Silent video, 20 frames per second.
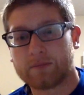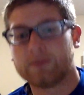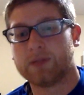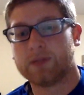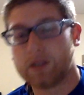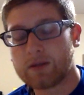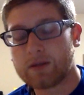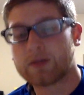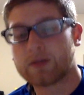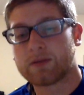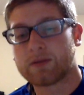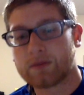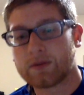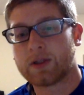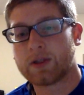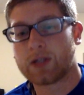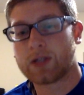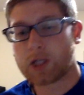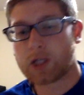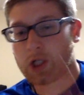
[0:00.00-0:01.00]
She's
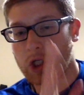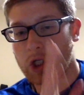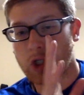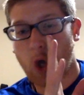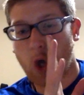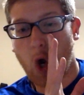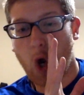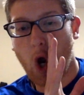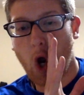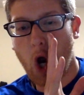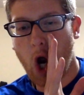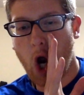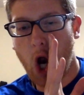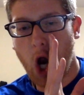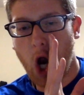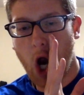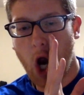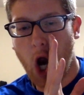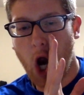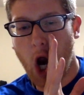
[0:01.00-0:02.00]

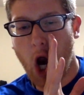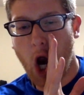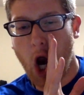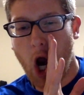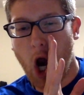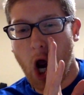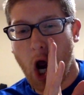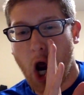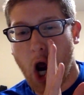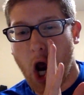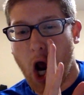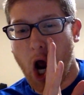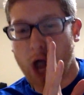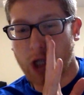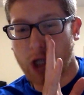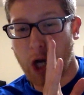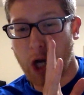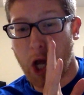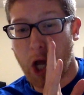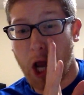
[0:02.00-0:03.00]
hot.
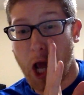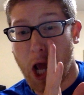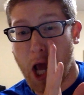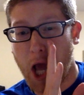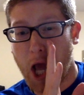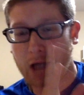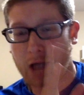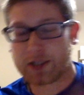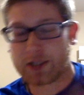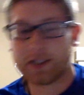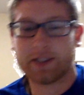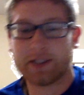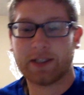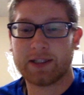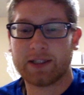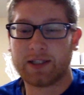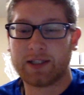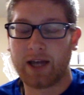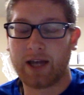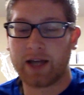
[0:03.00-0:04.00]

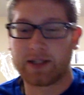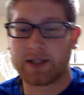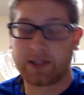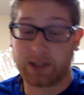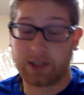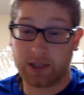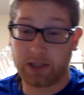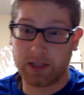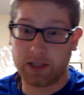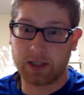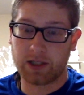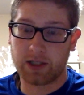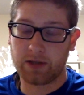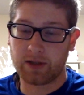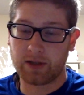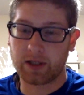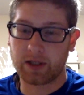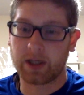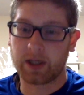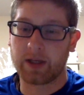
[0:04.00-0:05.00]
Yes, she's good
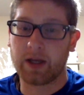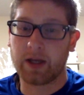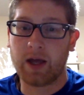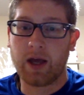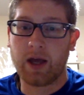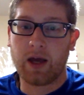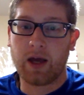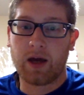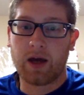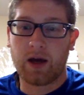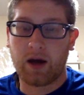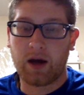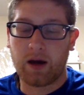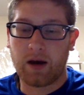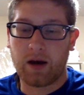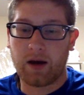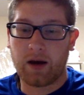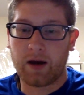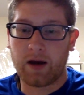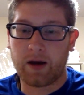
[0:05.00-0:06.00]
looking.
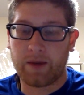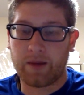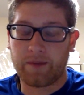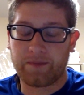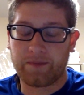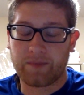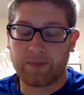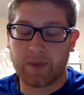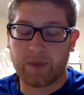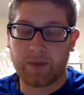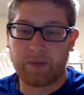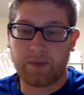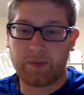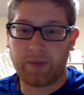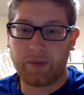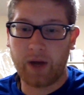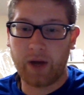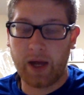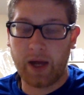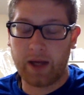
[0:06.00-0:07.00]

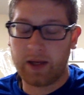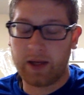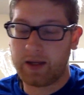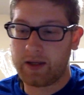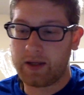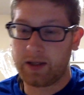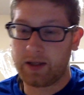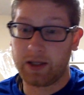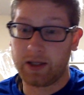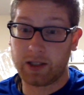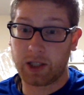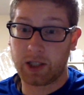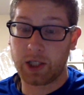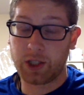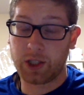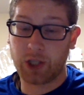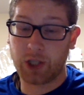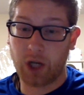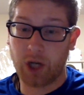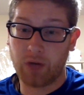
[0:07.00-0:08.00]
But it's a good
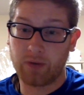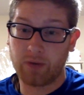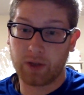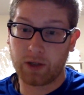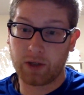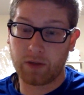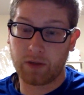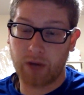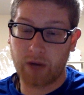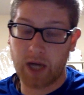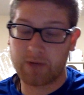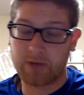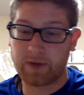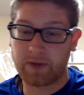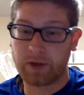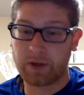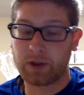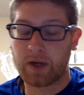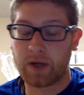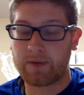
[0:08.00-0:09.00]
show, good watch for
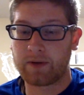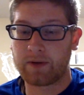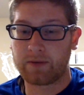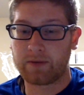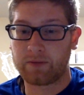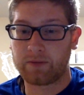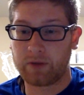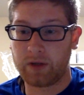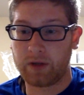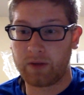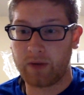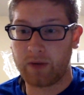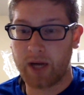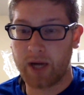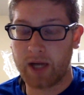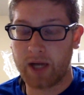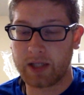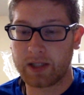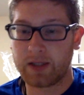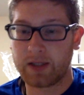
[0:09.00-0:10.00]
those who haven't really
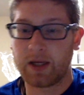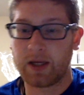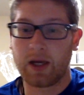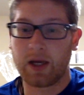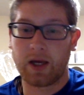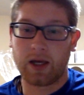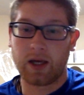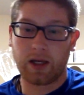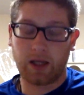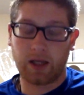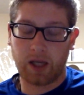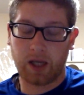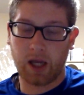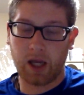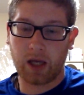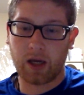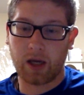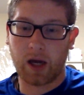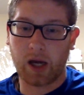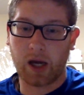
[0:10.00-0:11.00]
watched.
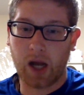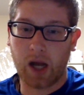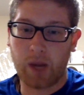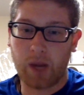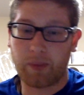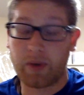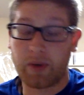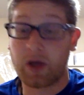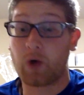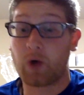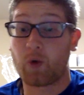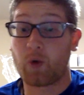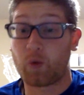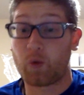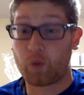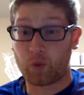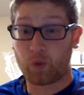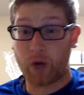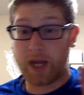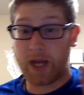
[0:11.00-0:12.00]
Get caught up
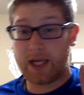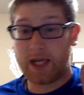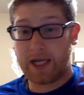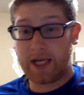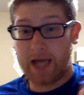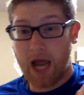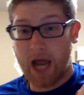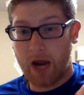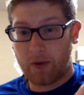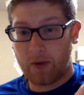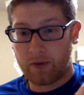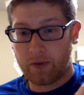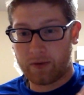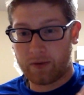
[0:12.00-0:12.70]
right now.